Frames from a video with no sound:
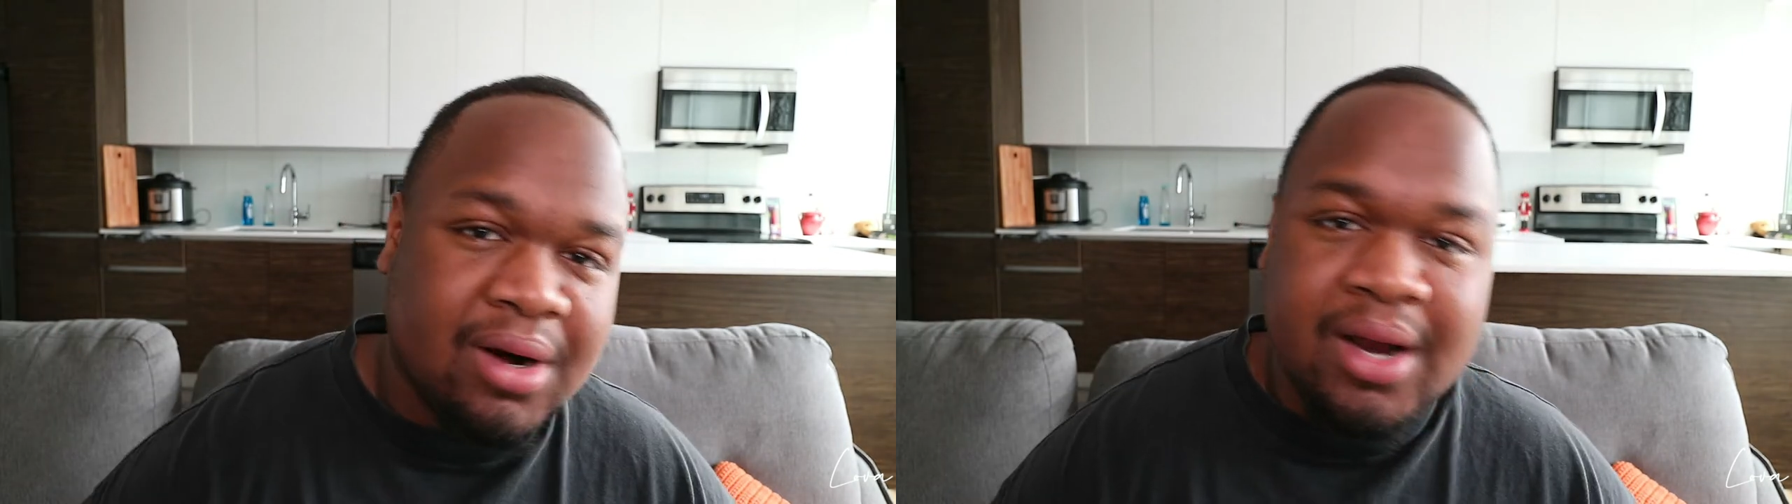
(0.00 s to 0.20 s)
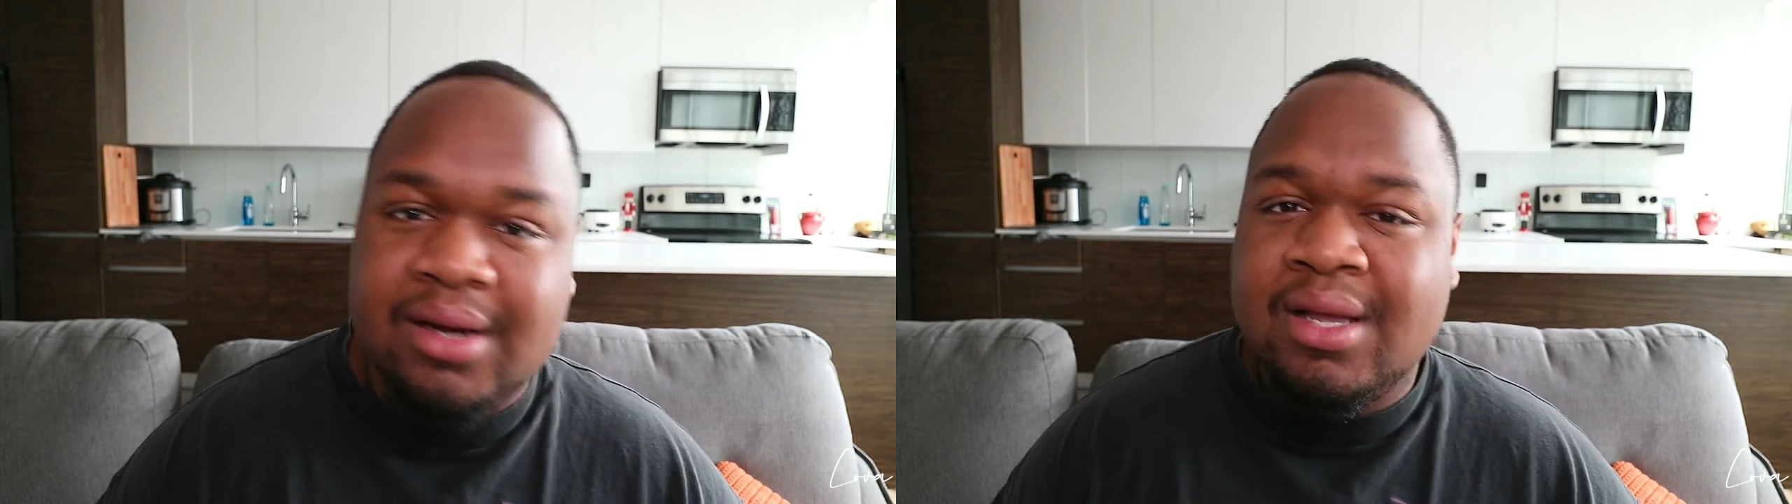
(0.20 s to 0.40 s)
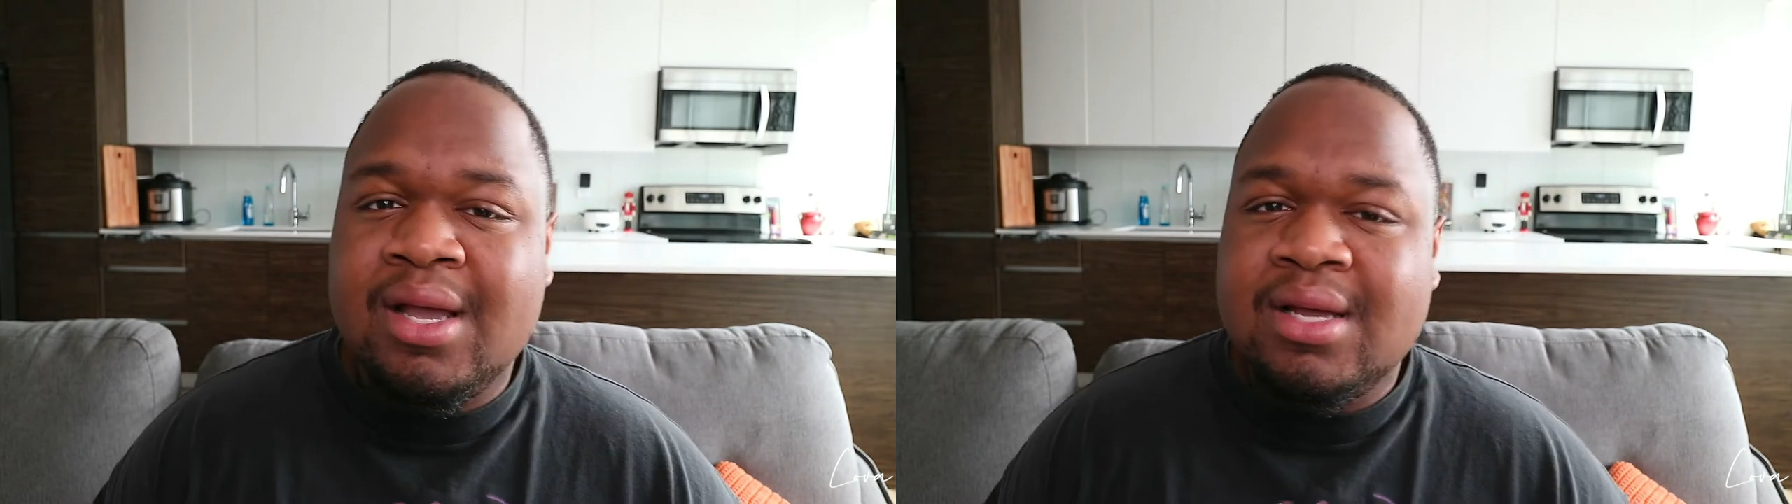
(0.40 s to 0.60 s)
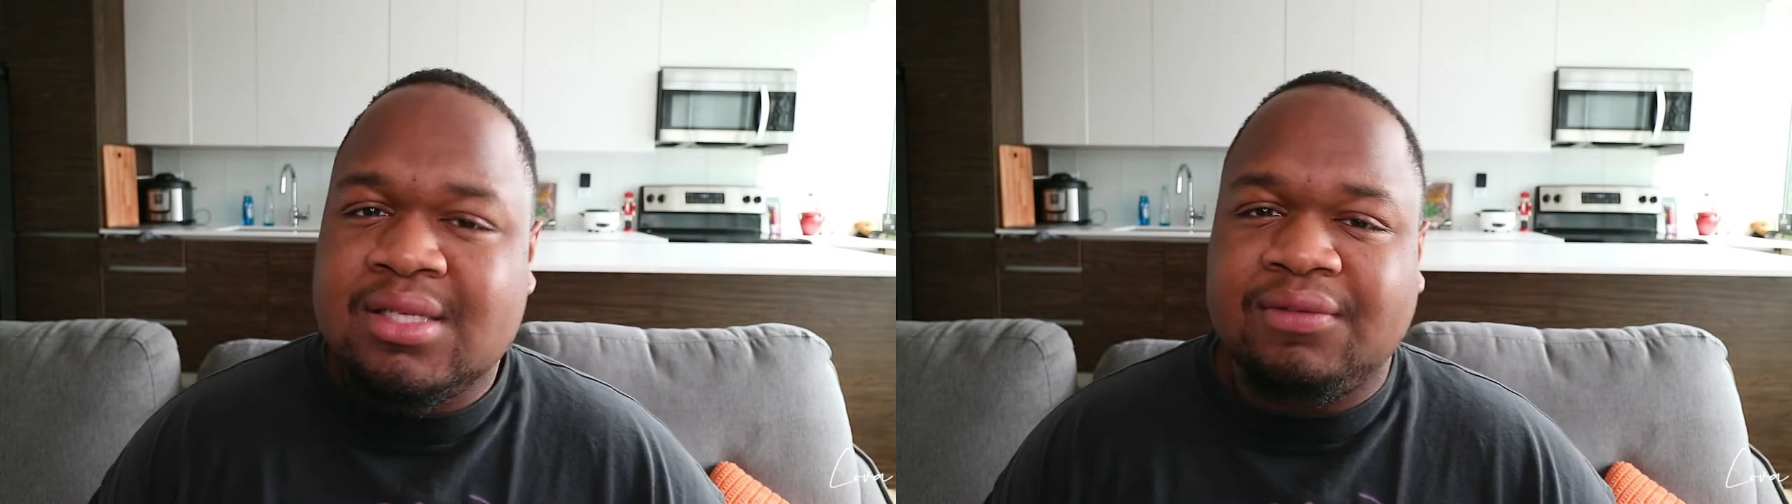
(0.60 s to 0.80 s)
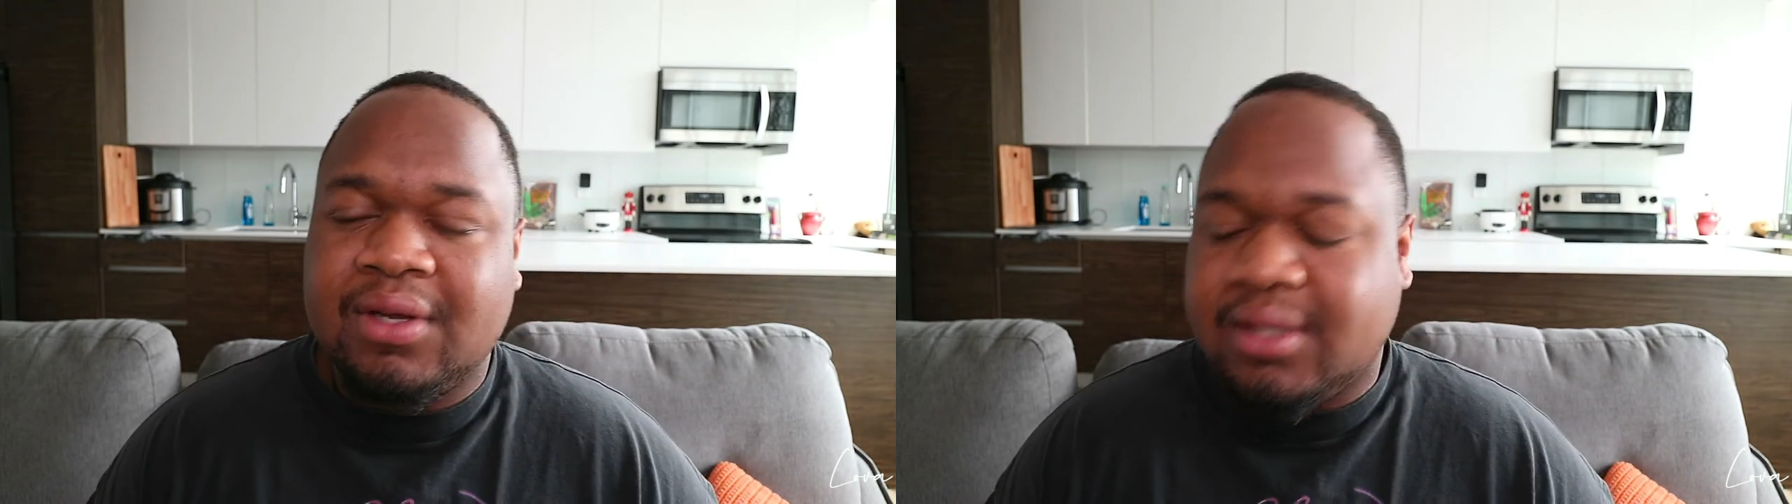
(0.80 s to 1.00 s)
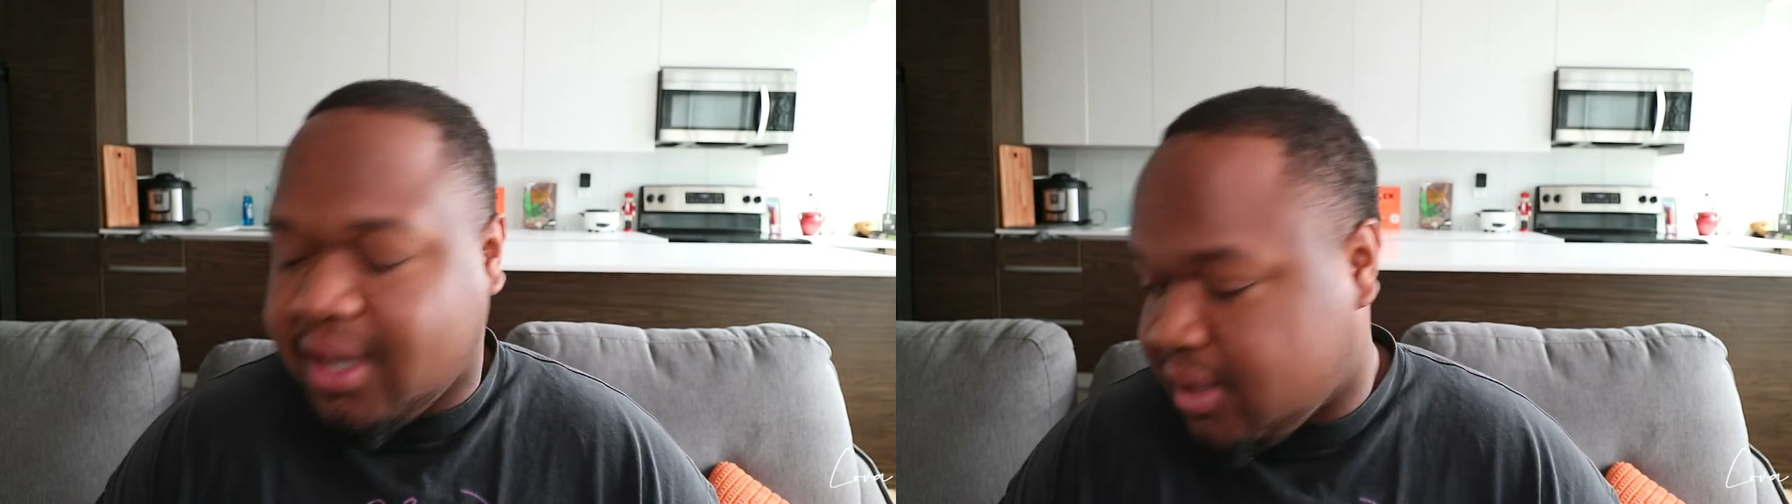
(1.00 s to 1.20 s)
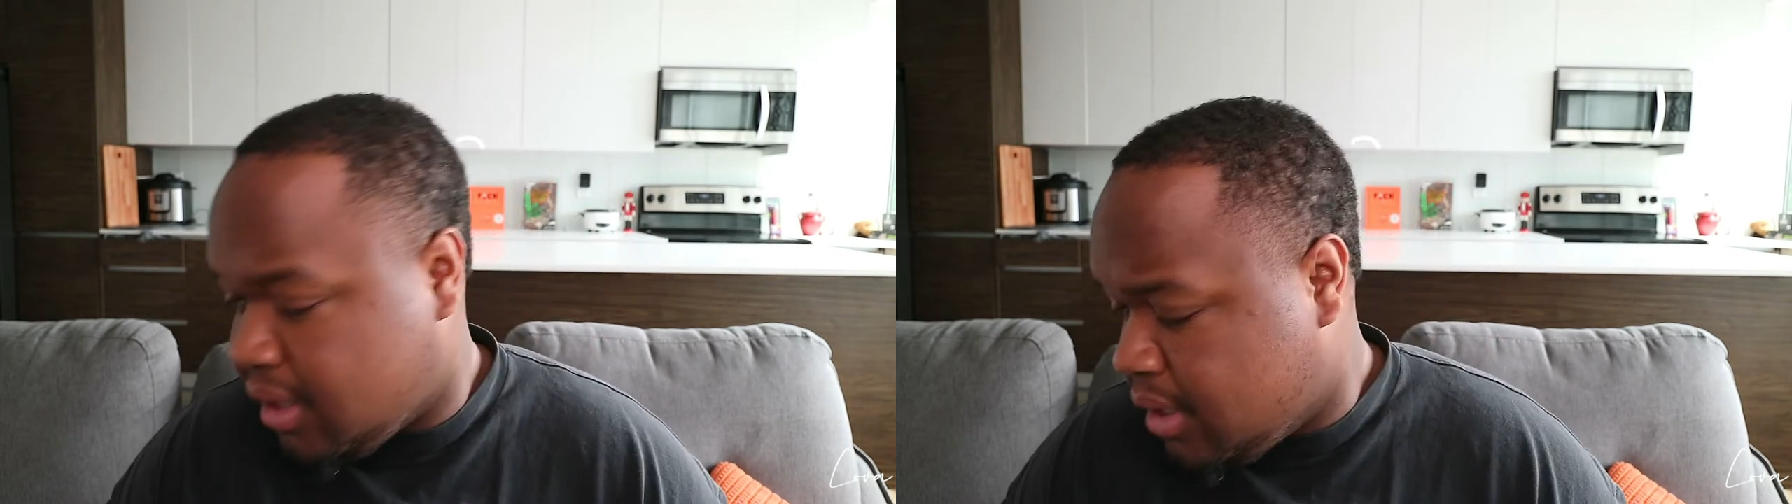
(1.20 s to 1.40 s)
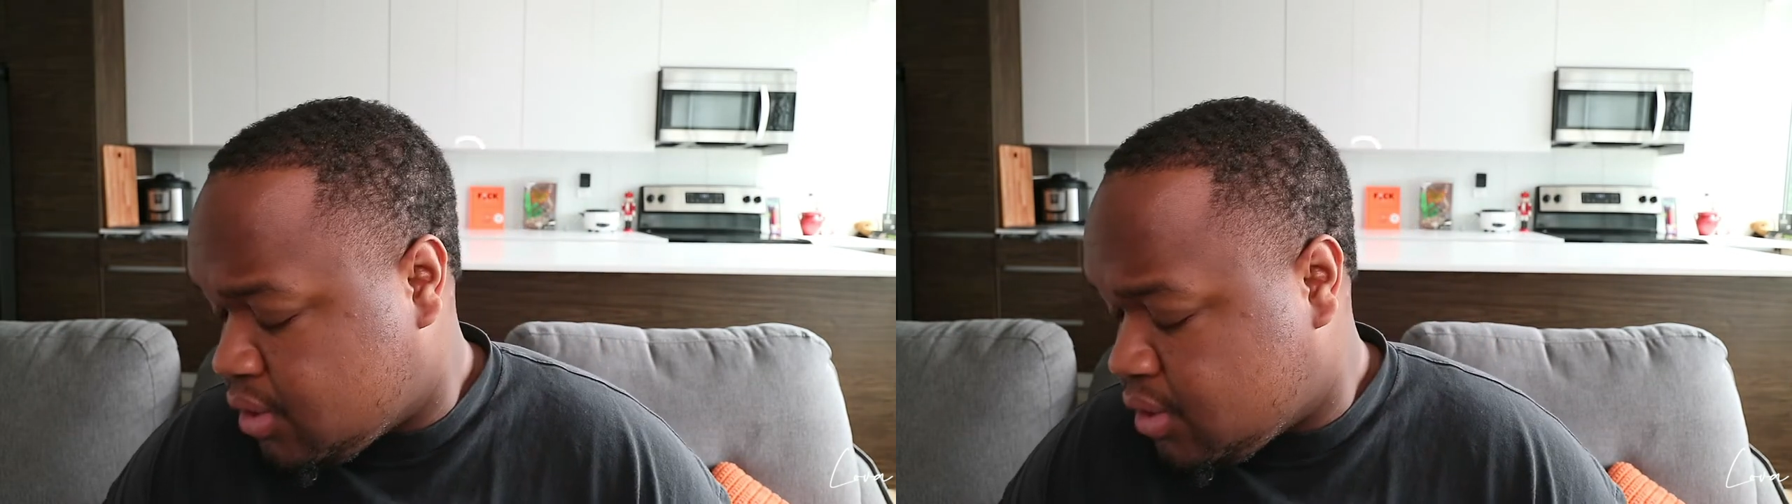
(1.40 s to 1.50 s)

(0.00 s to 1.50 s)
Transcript: brand, stuff like that.